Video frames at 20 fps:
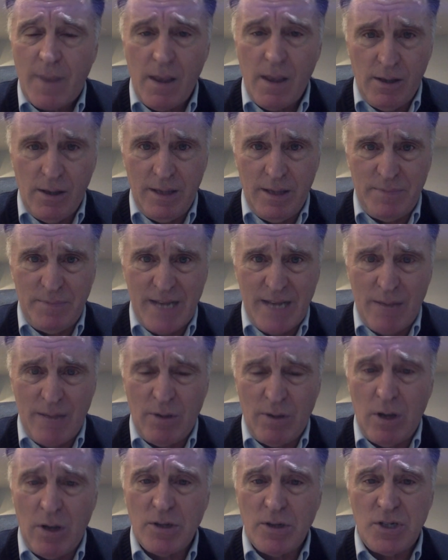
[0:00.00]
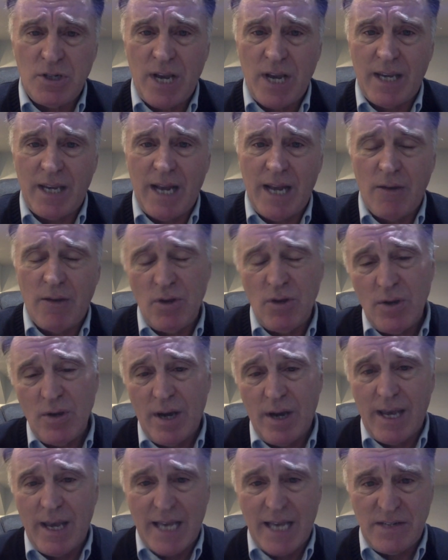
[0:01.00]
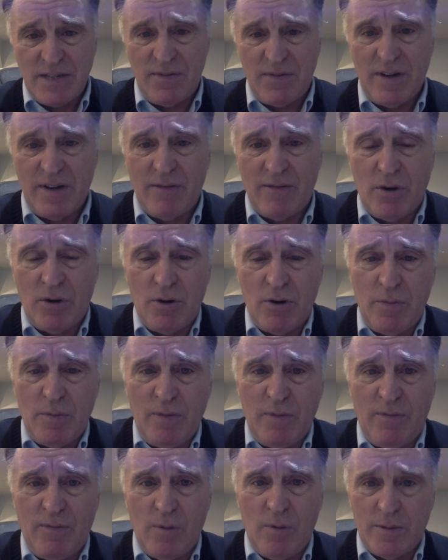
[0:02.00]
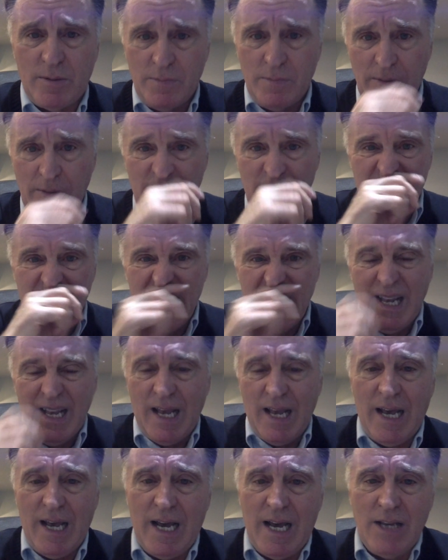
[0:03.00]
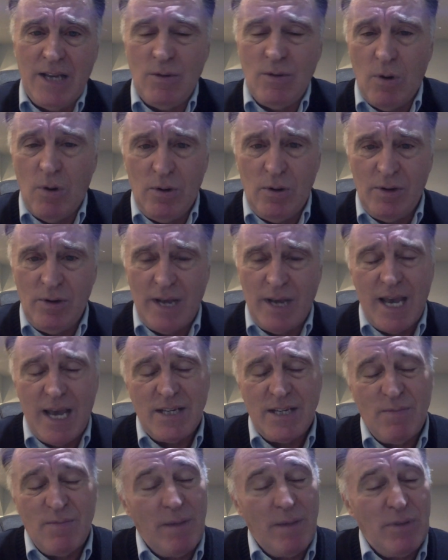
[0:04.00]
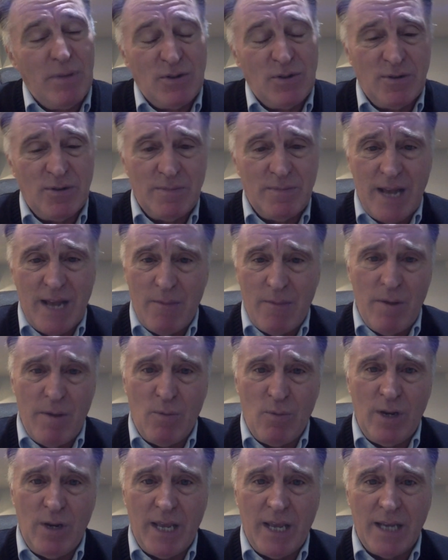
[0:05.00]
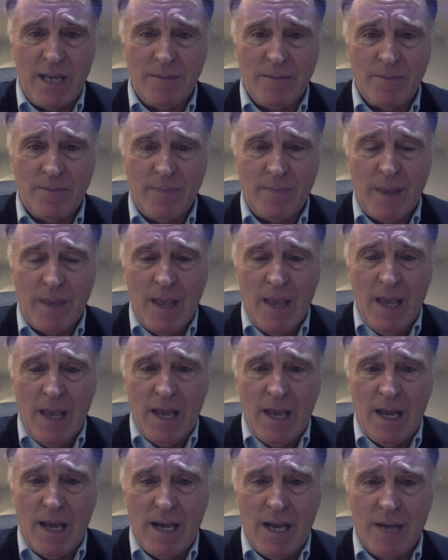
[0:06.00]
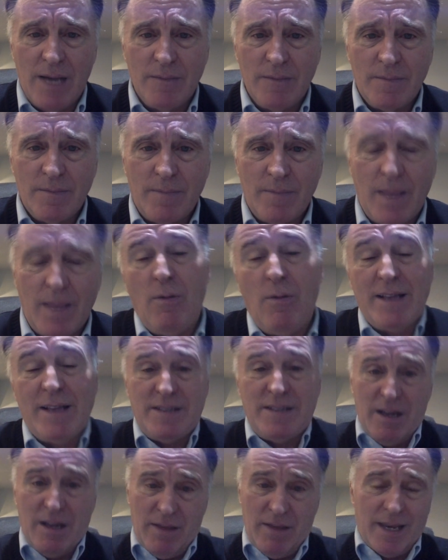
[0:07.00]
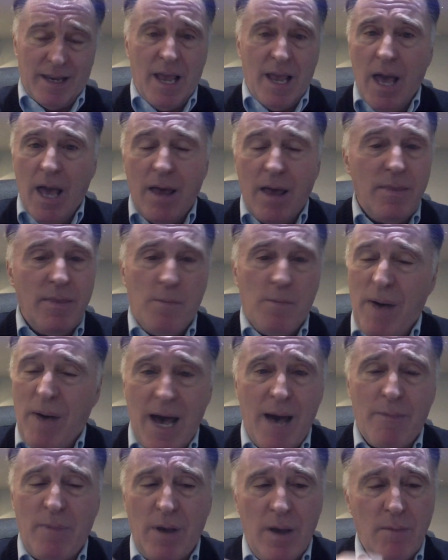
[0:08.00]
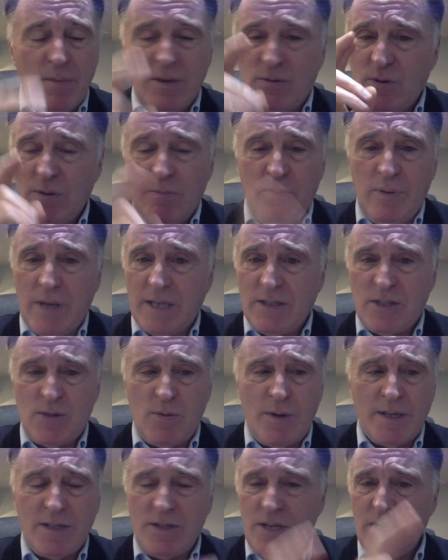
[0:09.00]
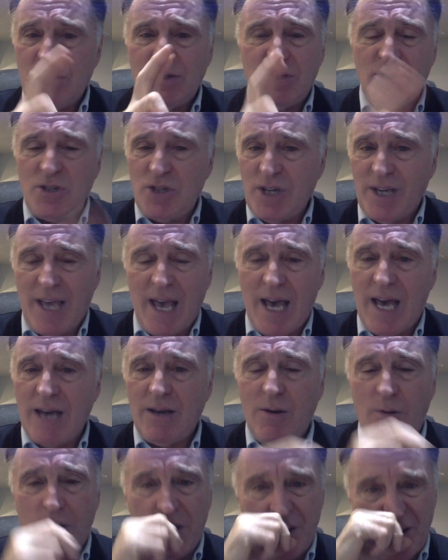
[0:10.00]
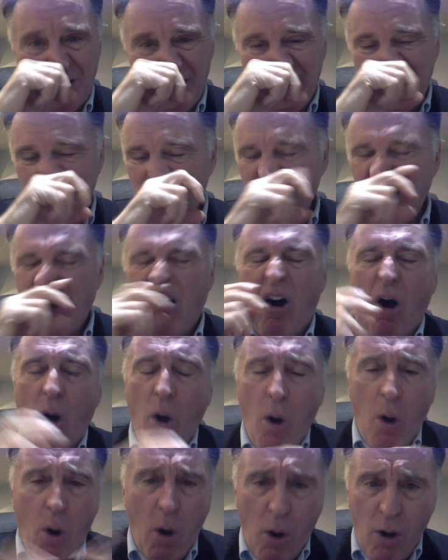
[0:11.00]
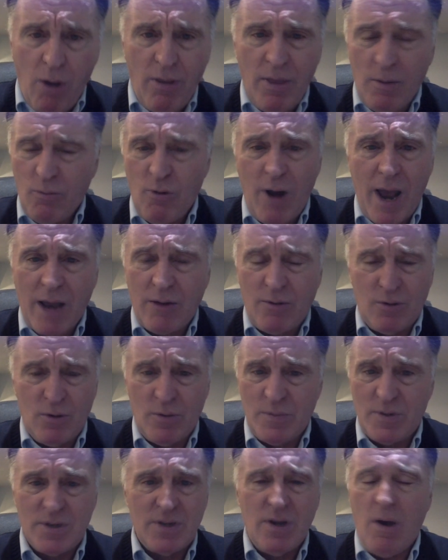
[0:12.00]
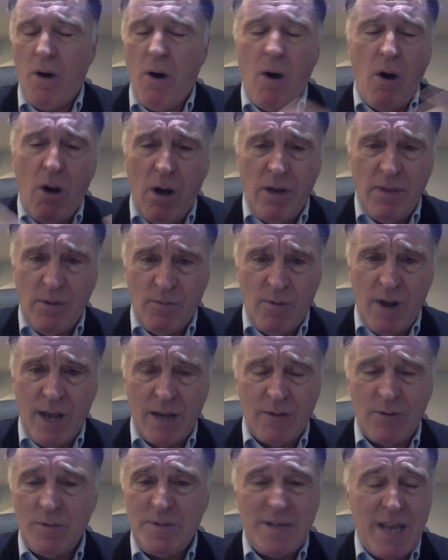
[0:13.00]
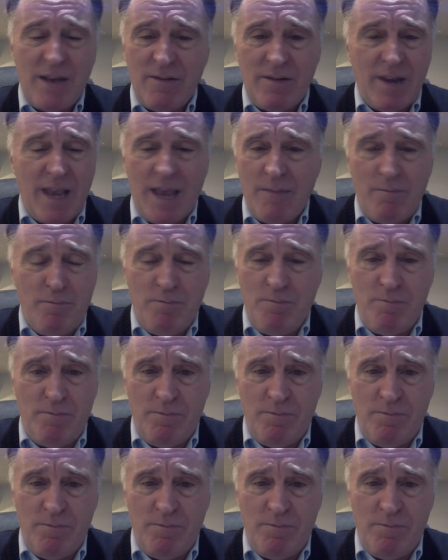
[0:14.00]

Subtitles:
clip down below to check it out. You young guys, if you never heard it before. You older guys, might be a trip down memory lane. And that's another thing. The pop between Blood, Sweat, and Tears and Chicago and all that, all the rock groups had